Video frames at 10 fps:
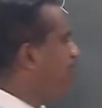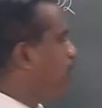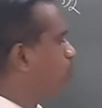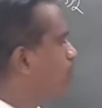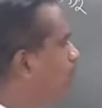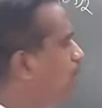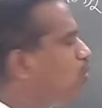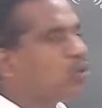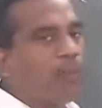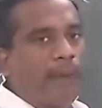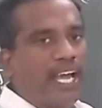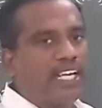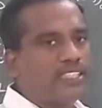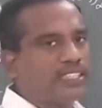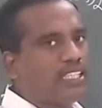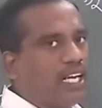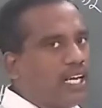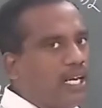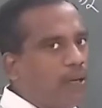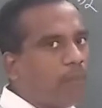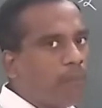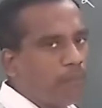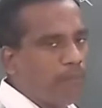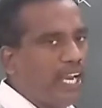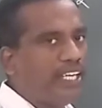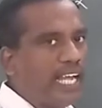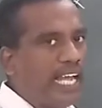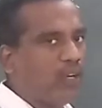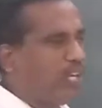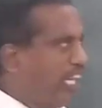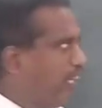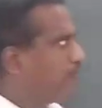out how to balance the lead iodide.